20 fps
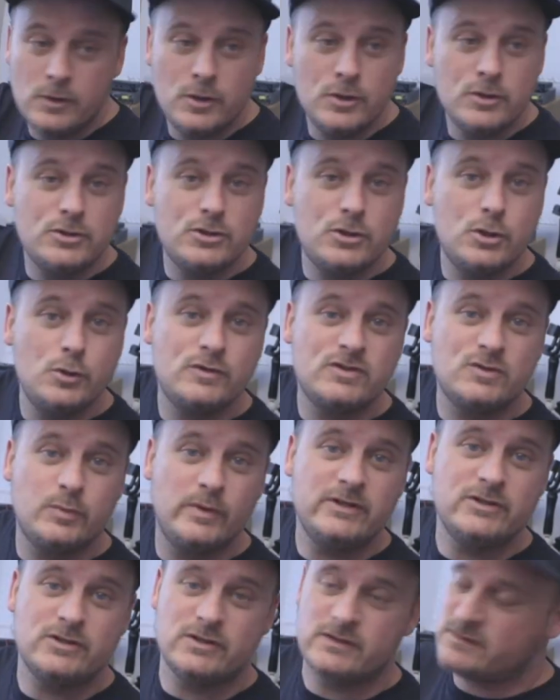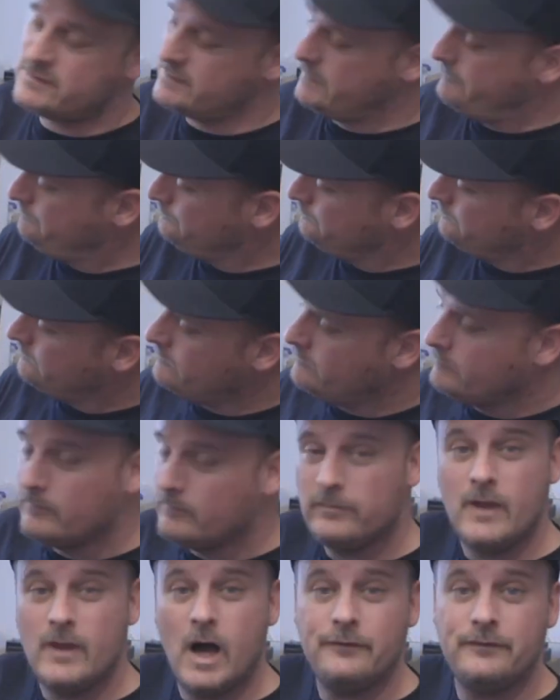two switches.
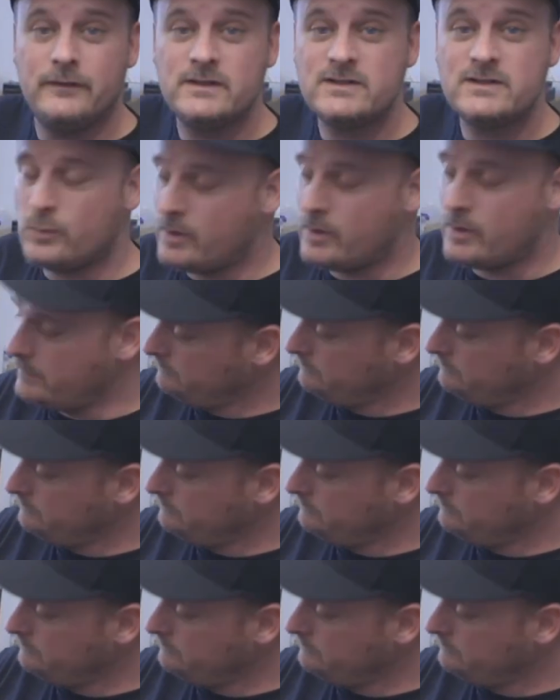Not this one,